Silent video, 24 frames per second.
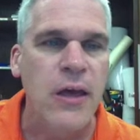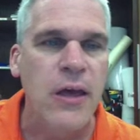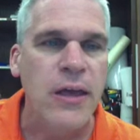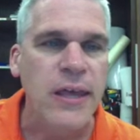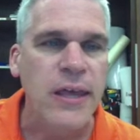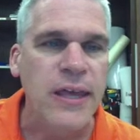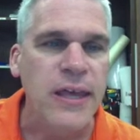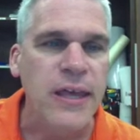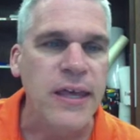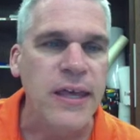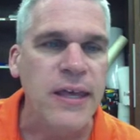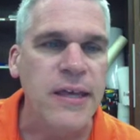
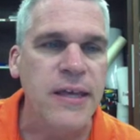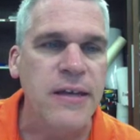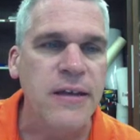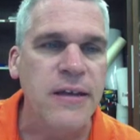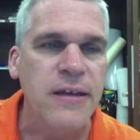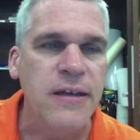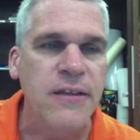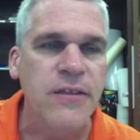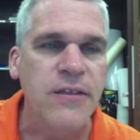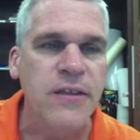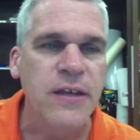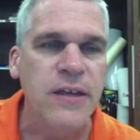
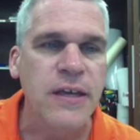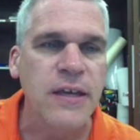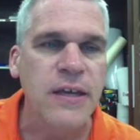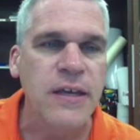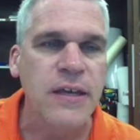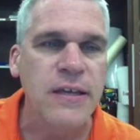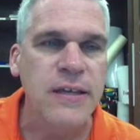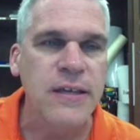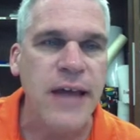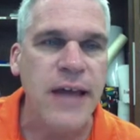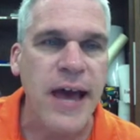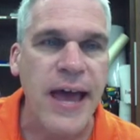In the
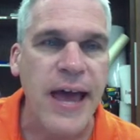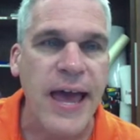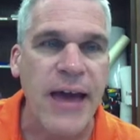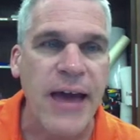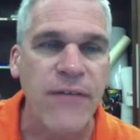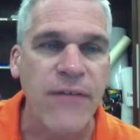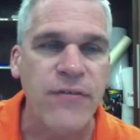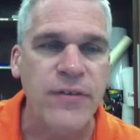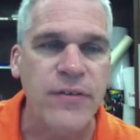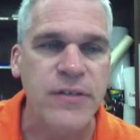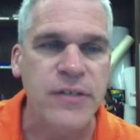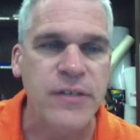
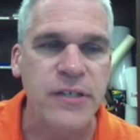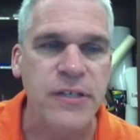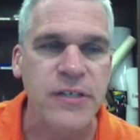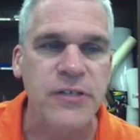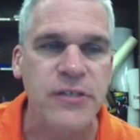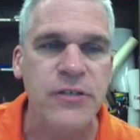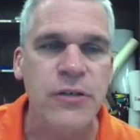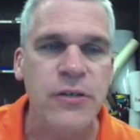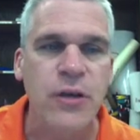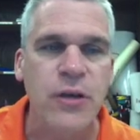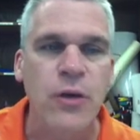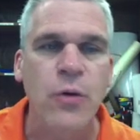
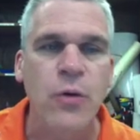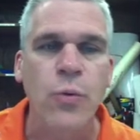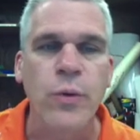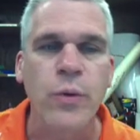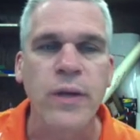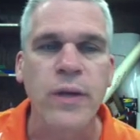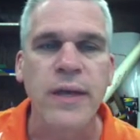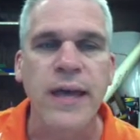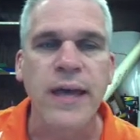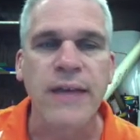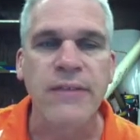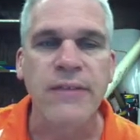diaphysis, we
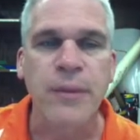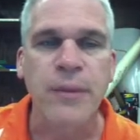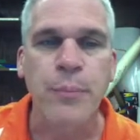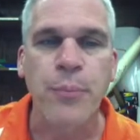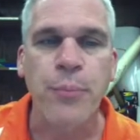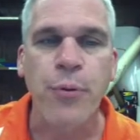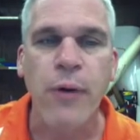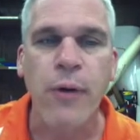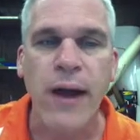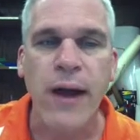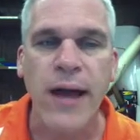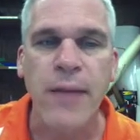get the
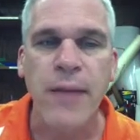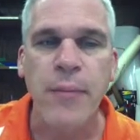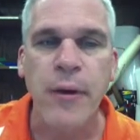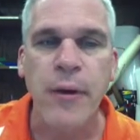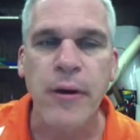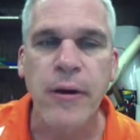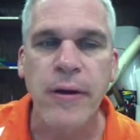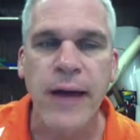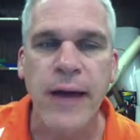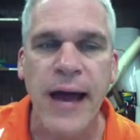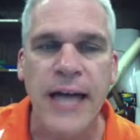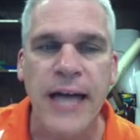
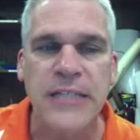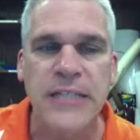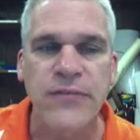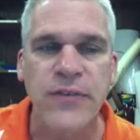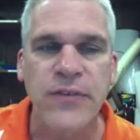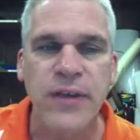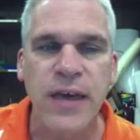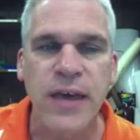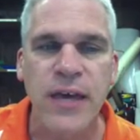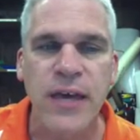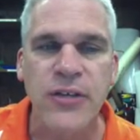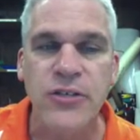primary
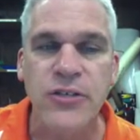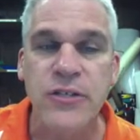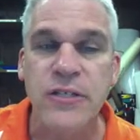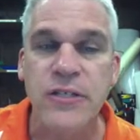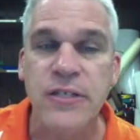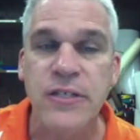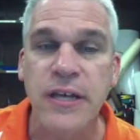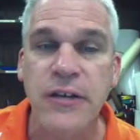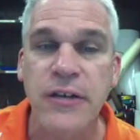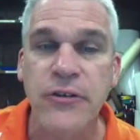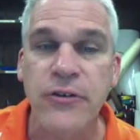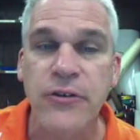ossification
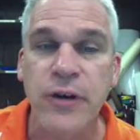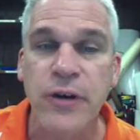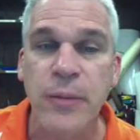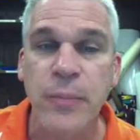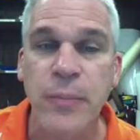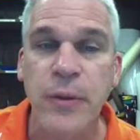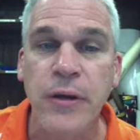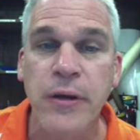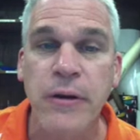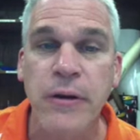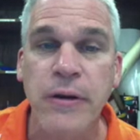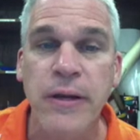center
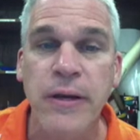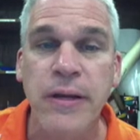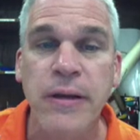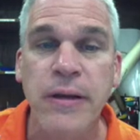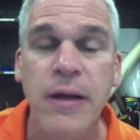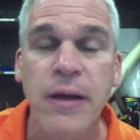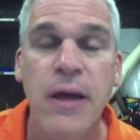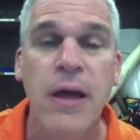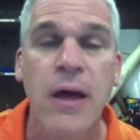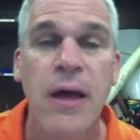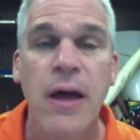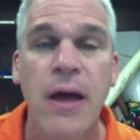appearing.
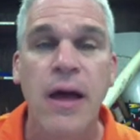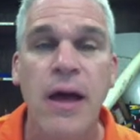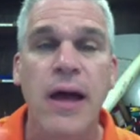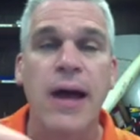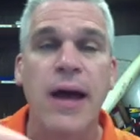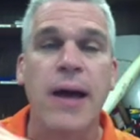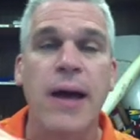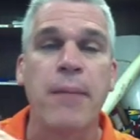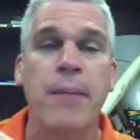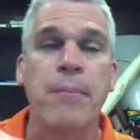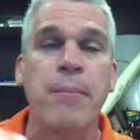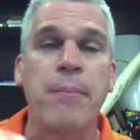
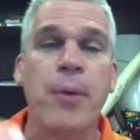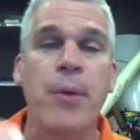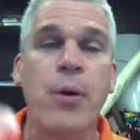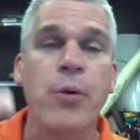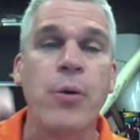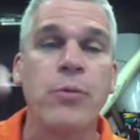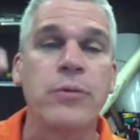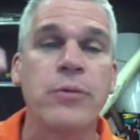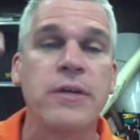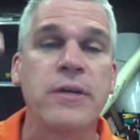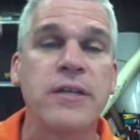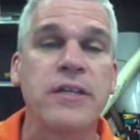
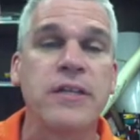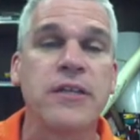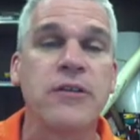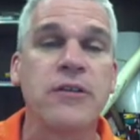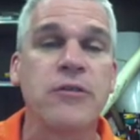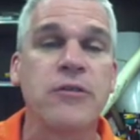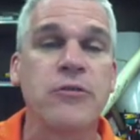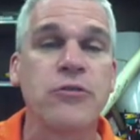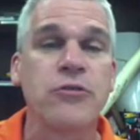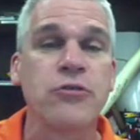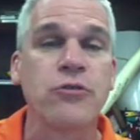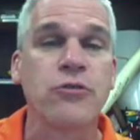Bone
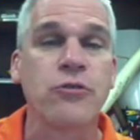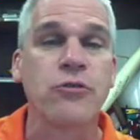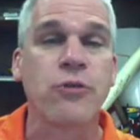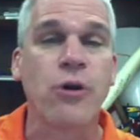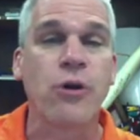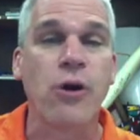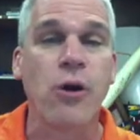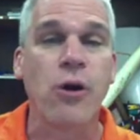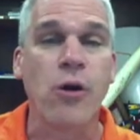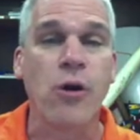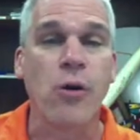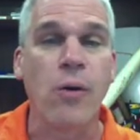continues to
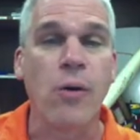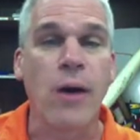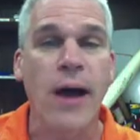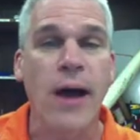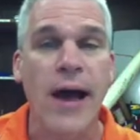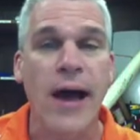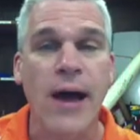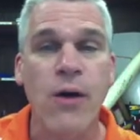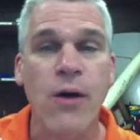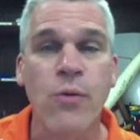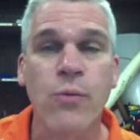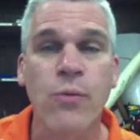grow
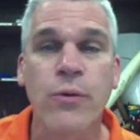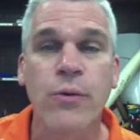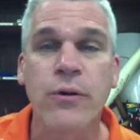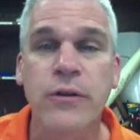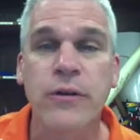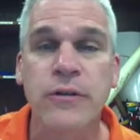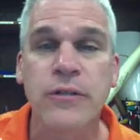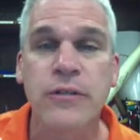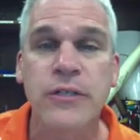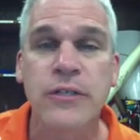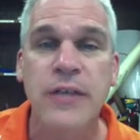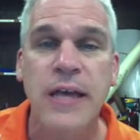
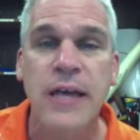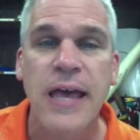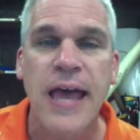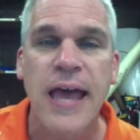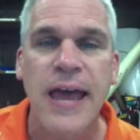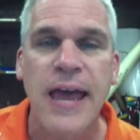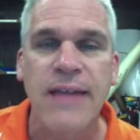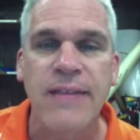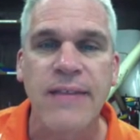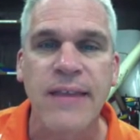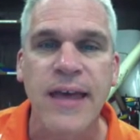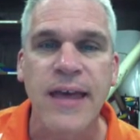outwards,
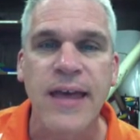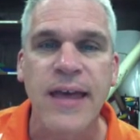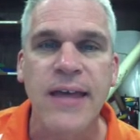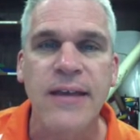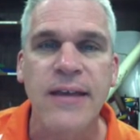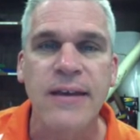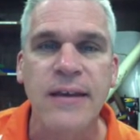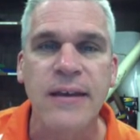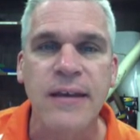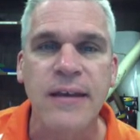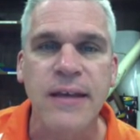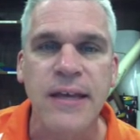and
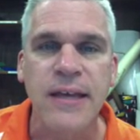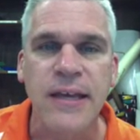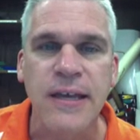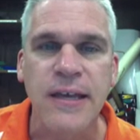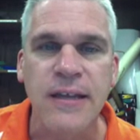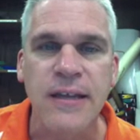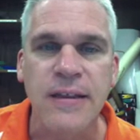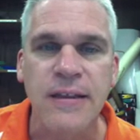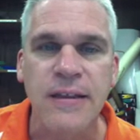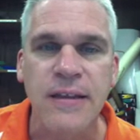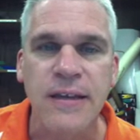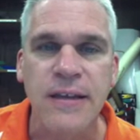then
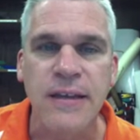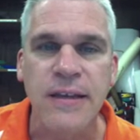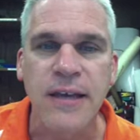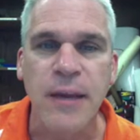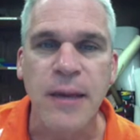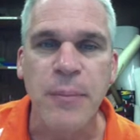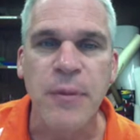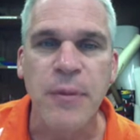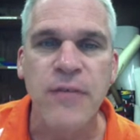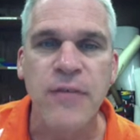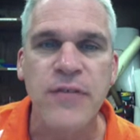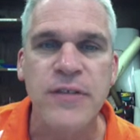in the
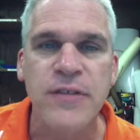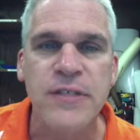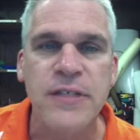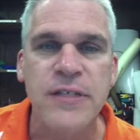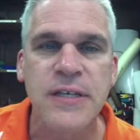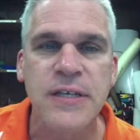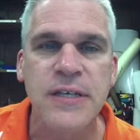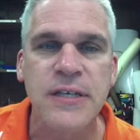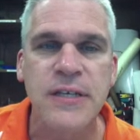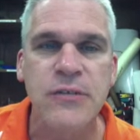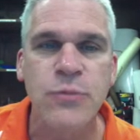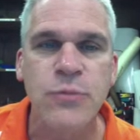
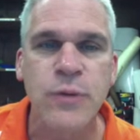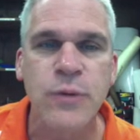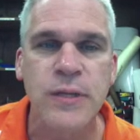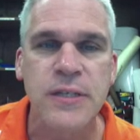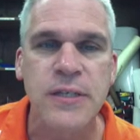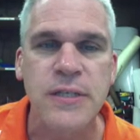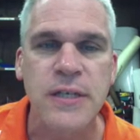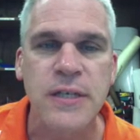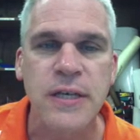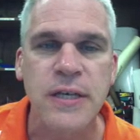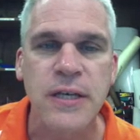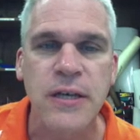epiphyses, we can
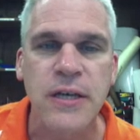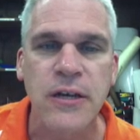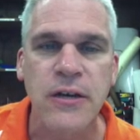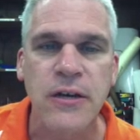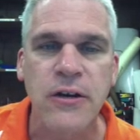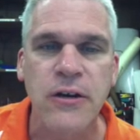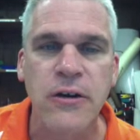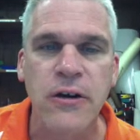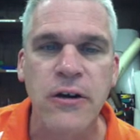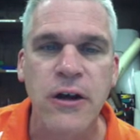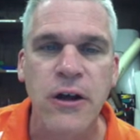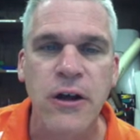see
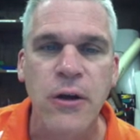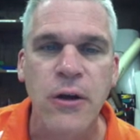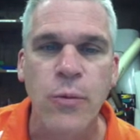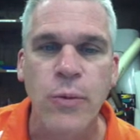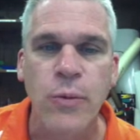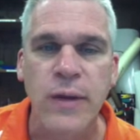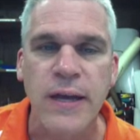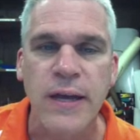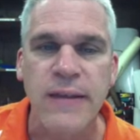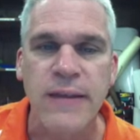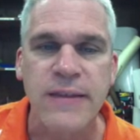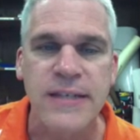here, we
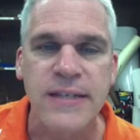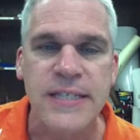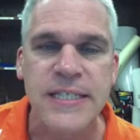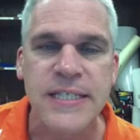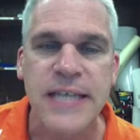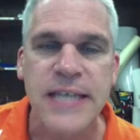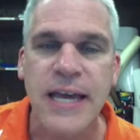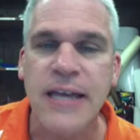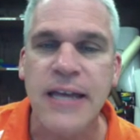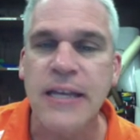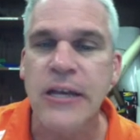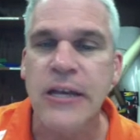get the
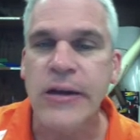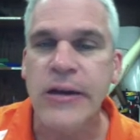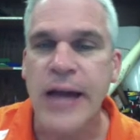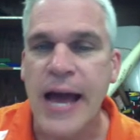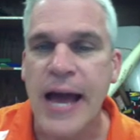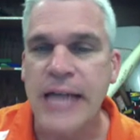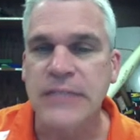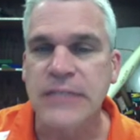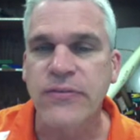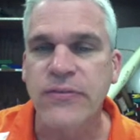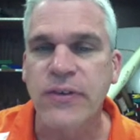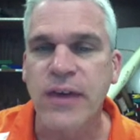secondary
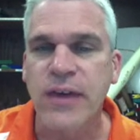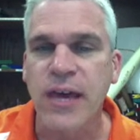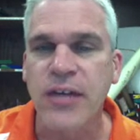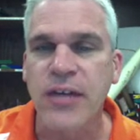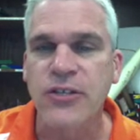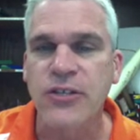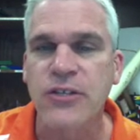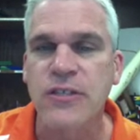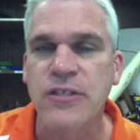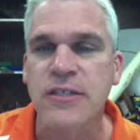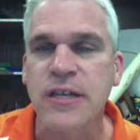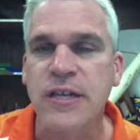
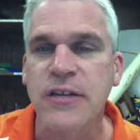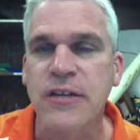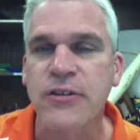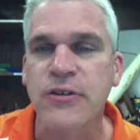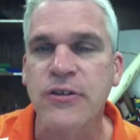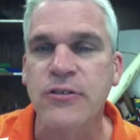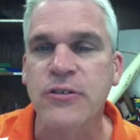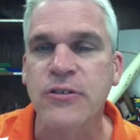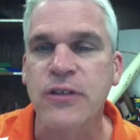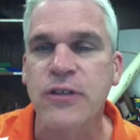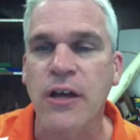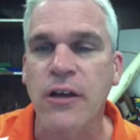ossification
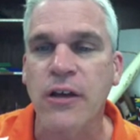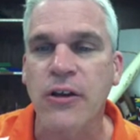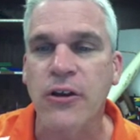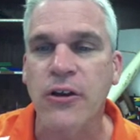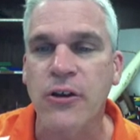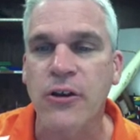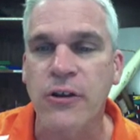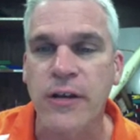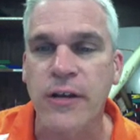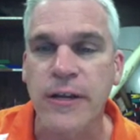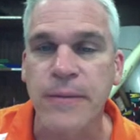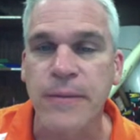centers
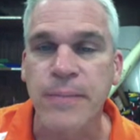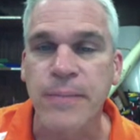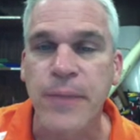occurring,